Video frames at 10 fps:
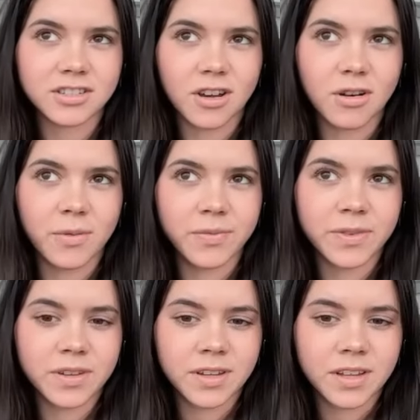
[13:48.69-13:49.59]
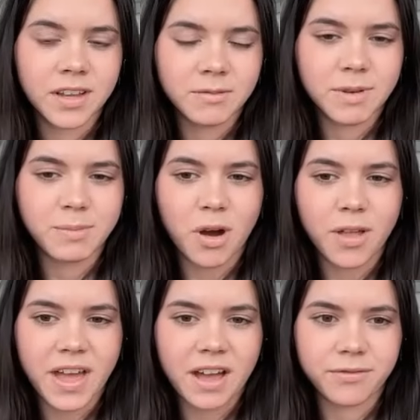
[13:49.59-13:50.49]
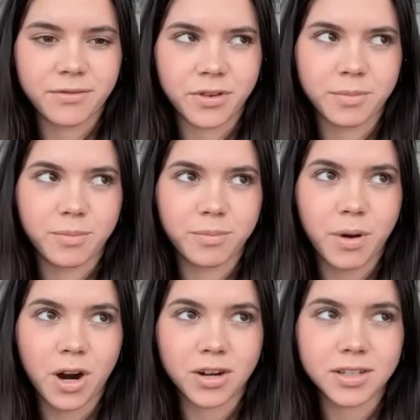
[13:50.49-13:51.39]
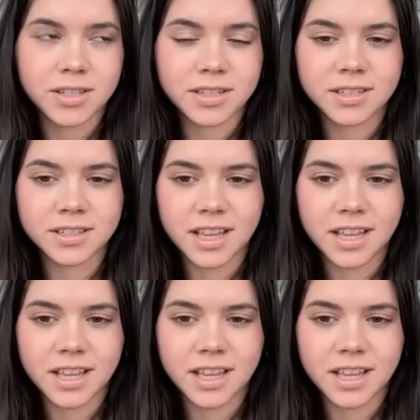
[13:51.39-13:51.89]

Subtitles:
So we bought that for parts,